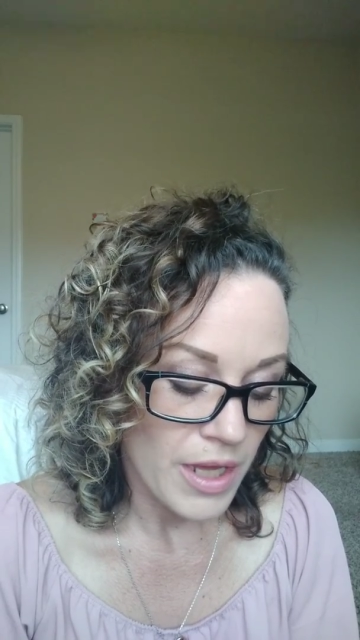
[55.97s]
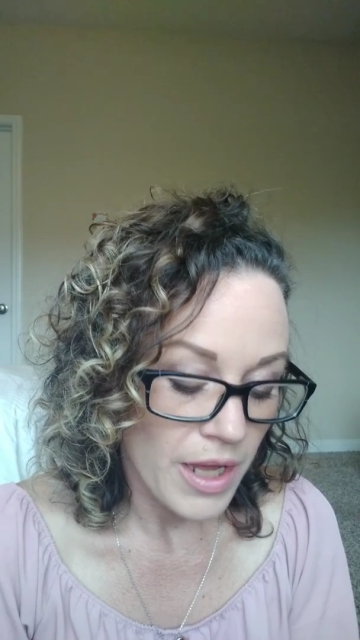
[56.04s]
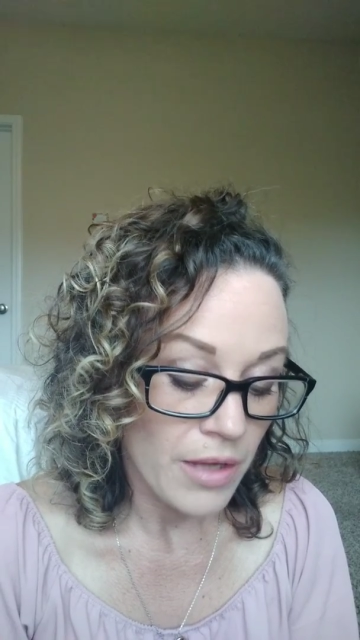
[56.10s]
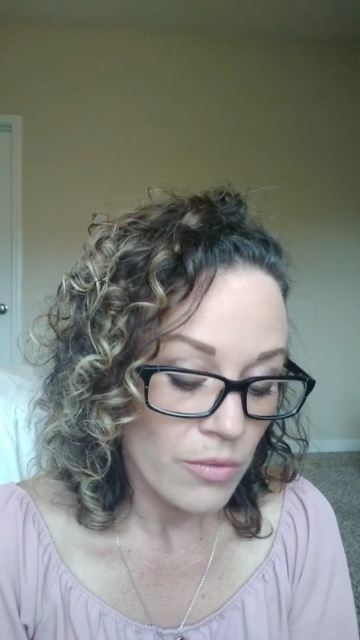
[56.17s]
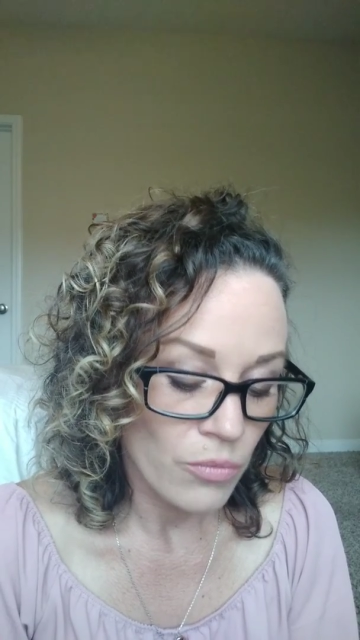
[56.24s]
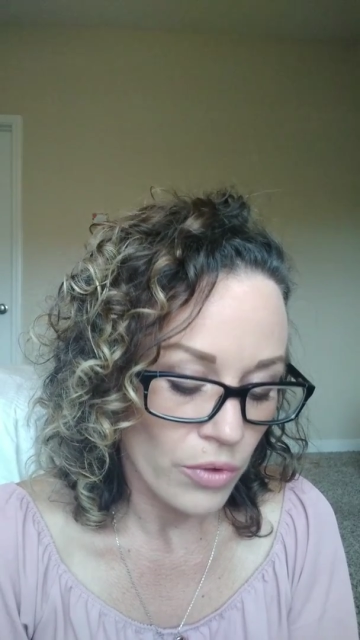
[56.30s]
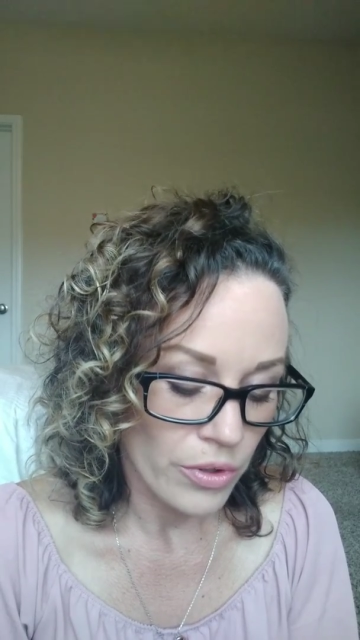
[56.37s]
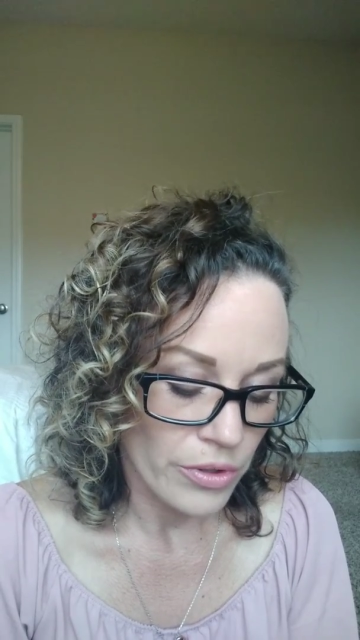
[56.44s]

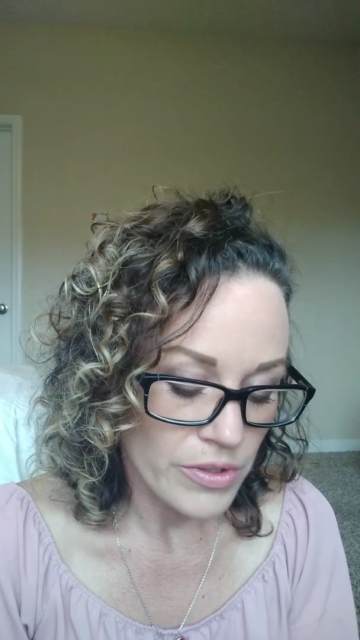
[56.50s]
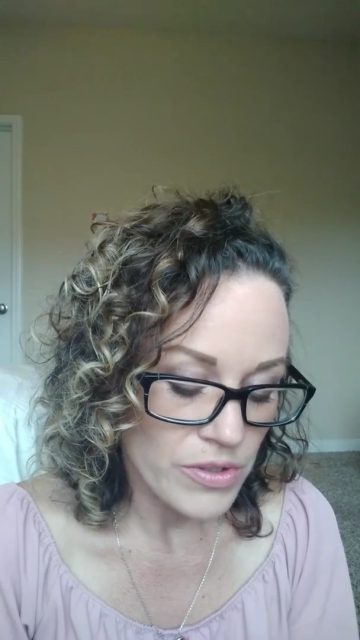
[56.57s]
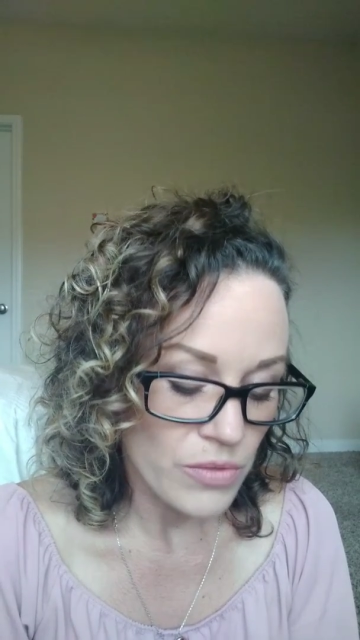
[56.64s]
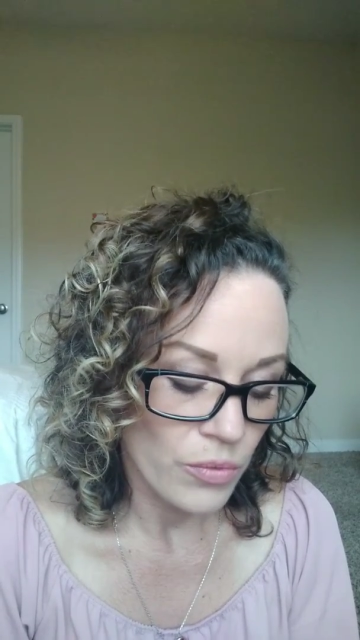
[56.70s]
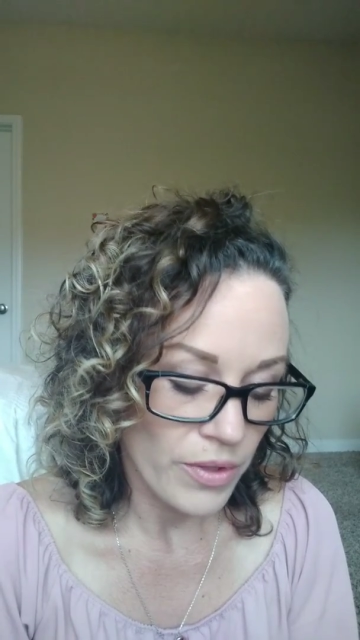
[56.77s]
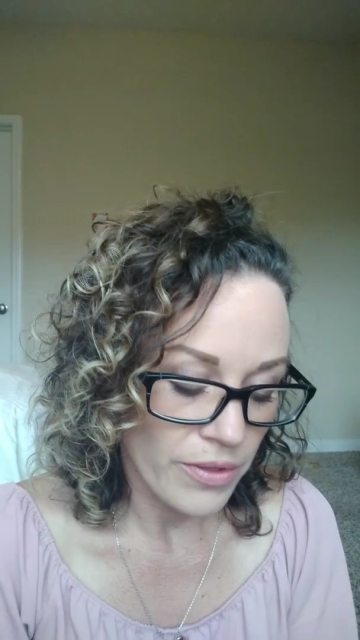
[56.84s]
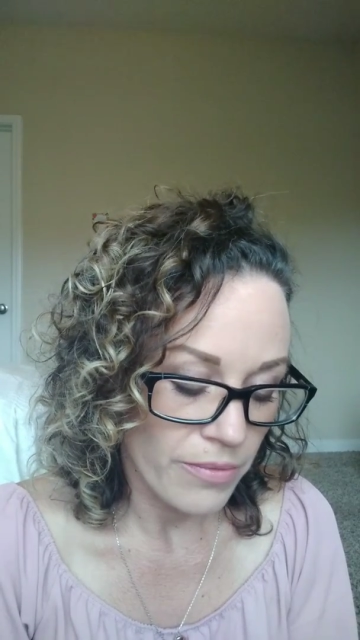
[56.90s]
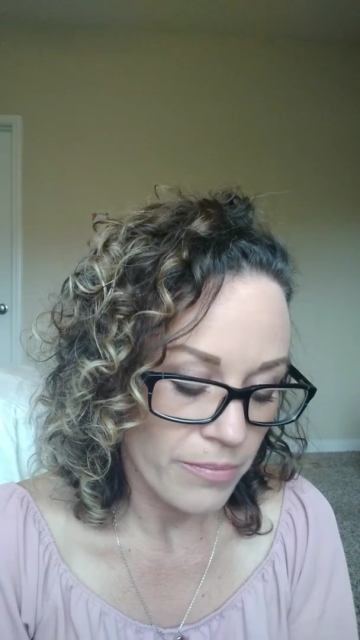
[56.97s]
and works
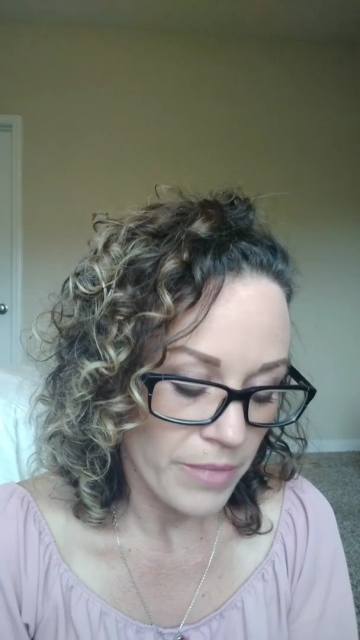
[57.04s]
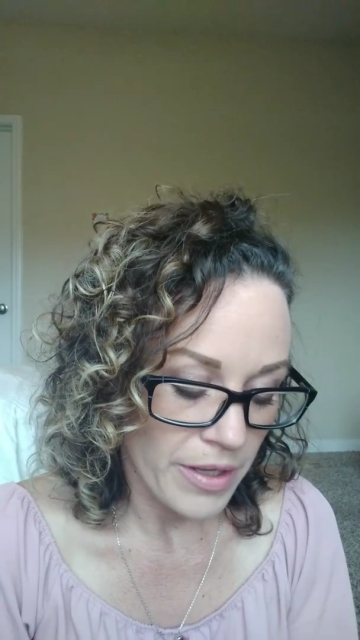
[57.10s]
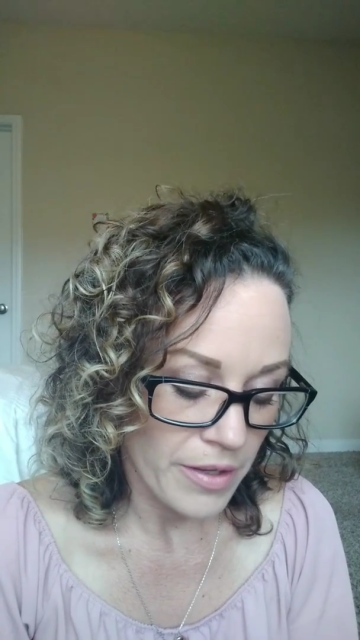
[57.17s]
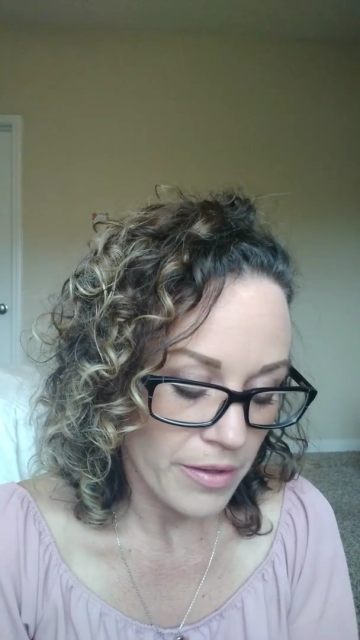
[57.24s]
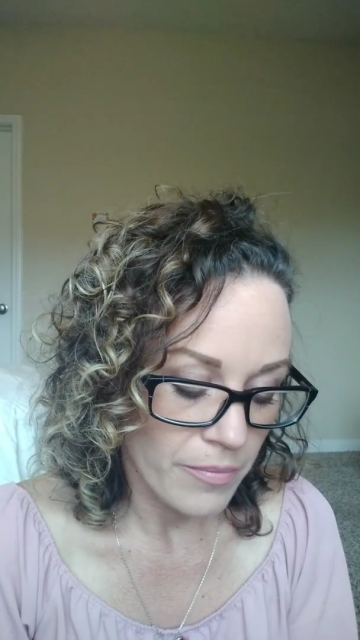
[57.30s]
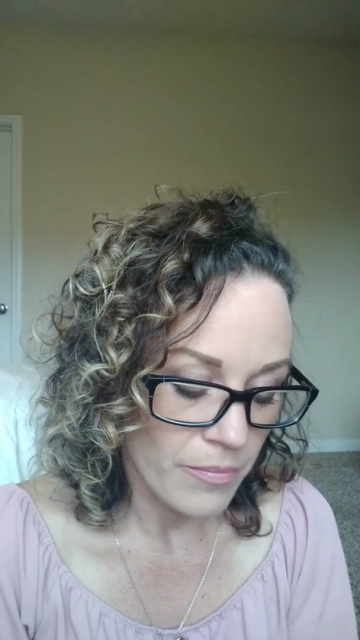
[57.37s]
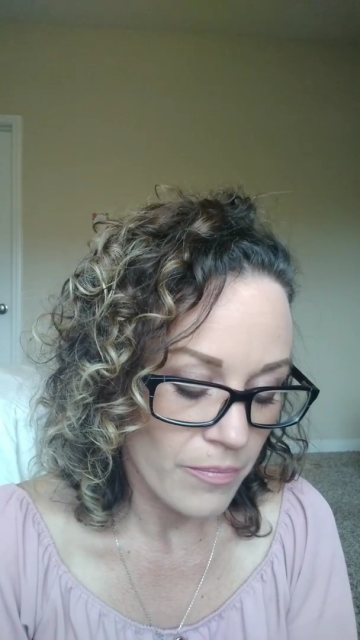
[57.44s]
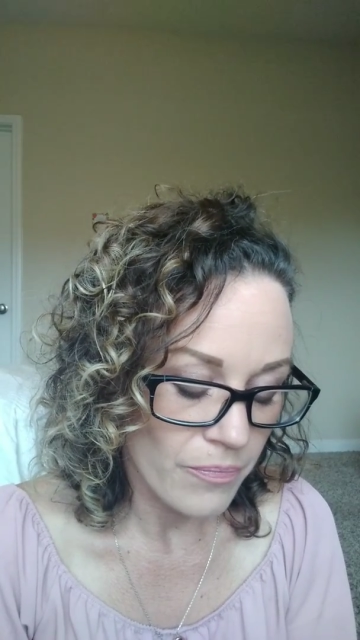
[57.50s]
with me.